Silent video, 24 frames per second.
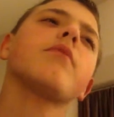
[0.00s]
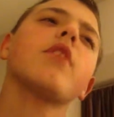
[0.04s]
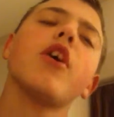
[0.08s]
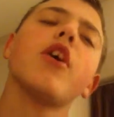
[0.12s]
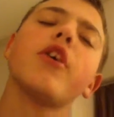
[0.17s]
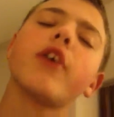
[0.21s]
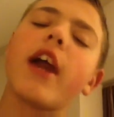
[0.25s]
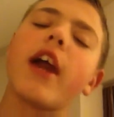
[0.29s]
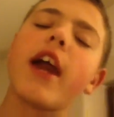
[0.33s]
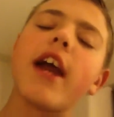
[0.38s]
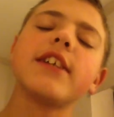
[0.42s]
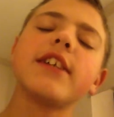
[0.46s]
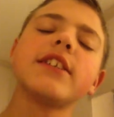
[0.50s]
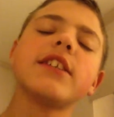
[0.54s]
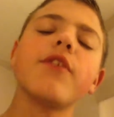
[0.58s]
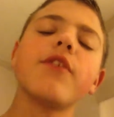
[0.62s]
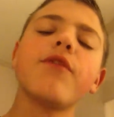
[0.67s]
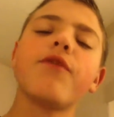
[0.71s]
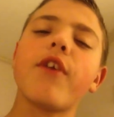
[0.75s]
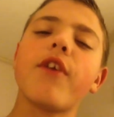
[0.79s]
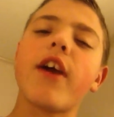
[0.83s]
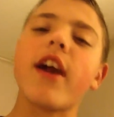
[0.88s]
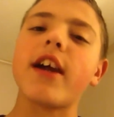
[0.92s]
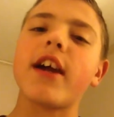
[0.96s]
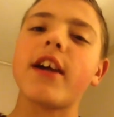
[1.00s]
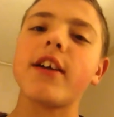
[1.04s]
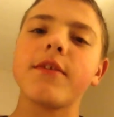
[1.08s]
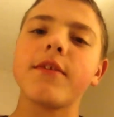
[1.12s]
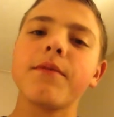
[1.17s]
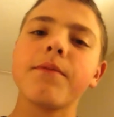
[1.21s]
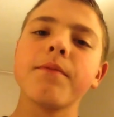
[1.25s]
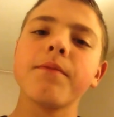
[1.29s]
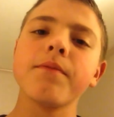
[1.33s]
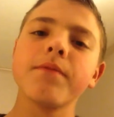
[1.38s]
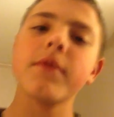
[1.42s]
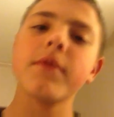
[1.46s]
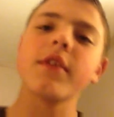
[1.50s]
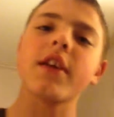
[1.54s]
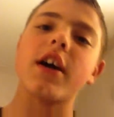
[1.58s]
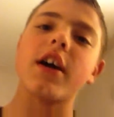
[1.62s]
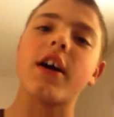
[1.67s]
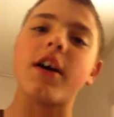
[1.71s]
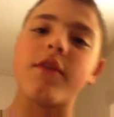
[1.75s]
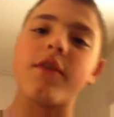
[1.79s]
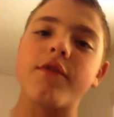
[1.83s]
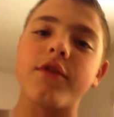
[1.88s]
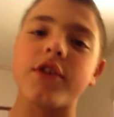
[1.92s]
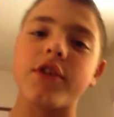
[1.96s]
Okay, as a fan
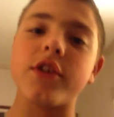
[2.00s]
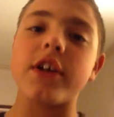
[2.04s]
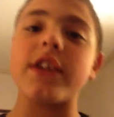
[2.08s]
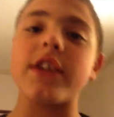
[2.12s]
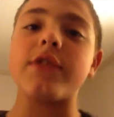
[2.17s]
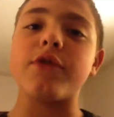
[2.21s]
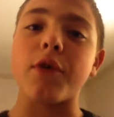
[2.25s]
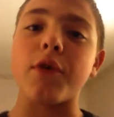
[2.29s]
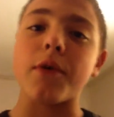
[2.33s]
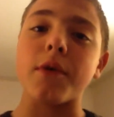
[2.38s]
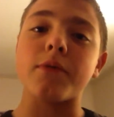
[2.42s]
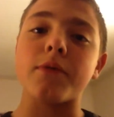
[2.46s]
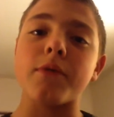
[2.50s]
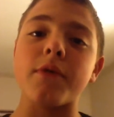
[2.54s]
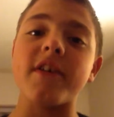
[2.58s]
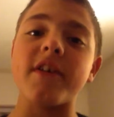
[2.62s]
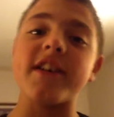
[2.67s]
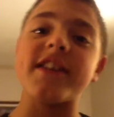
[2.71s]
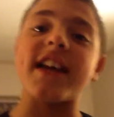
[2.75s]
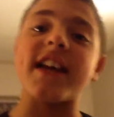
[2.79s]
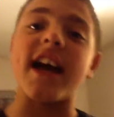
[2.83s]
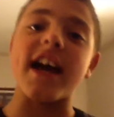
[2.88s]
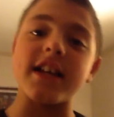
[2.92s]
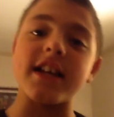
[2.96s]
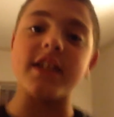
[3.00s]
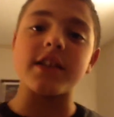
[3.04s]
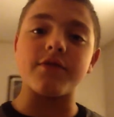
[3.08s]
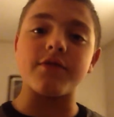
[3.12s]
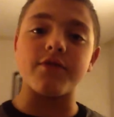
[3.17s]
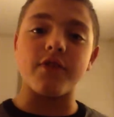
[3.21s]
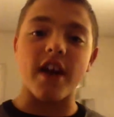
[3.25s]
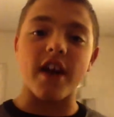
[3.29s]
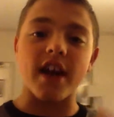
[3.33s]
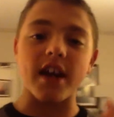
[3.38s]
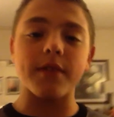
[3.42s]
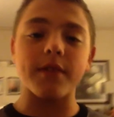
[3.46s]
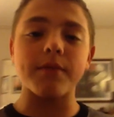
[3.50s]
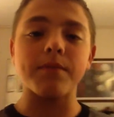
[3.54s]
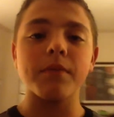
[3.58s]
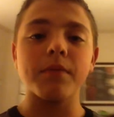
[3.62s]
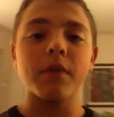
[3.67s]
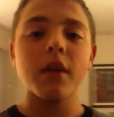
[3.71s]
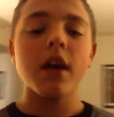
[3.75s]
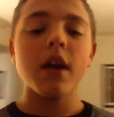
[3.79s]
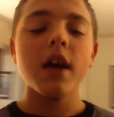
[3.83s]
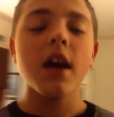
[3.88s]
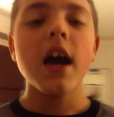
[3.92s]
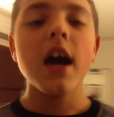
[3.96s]
of the Transformers movies, as a fan,
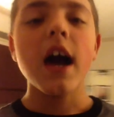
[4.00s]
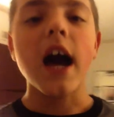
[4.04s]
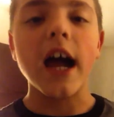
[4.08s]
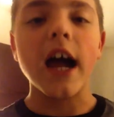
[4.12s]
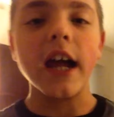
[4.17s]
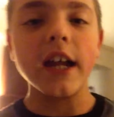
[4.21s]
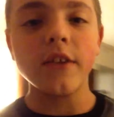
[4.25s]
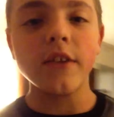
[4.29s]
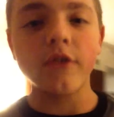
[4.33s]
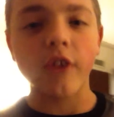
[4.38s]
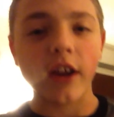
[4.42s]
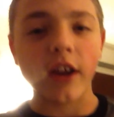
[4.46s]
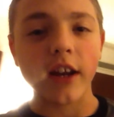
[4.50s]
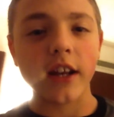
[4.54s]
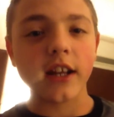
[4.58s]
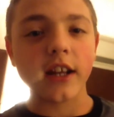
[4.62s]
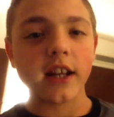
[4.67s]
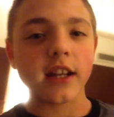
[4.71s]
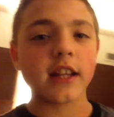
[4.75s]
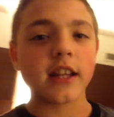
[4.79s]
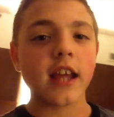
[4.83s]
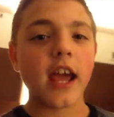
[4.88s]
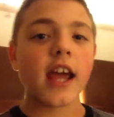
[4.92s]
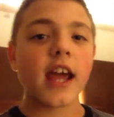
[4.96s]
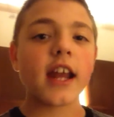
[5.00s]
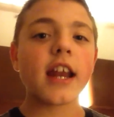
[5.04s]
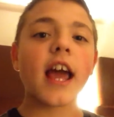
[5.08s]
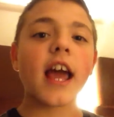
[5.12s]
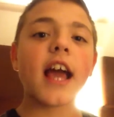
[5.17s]
I'd rate it a 10.